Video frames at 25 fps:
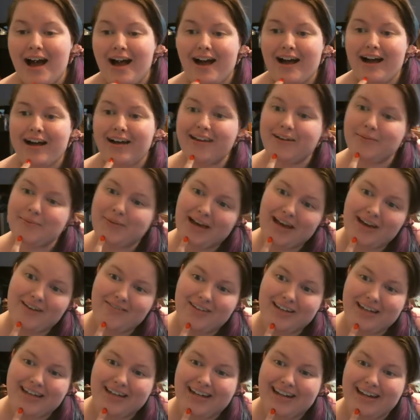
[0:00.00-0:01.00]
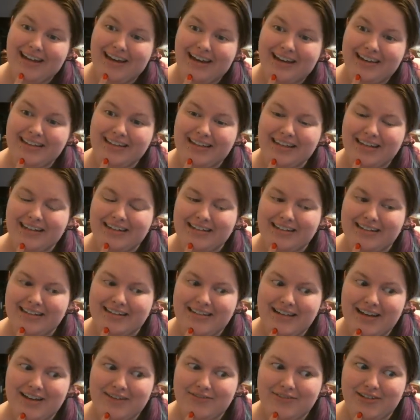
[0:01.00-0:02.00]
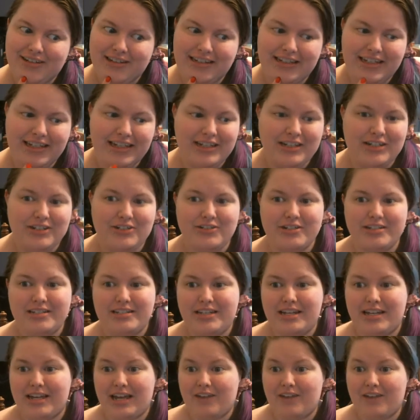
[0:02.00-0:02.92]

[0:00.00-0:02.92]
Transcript: I am having a night that is definitely interesting.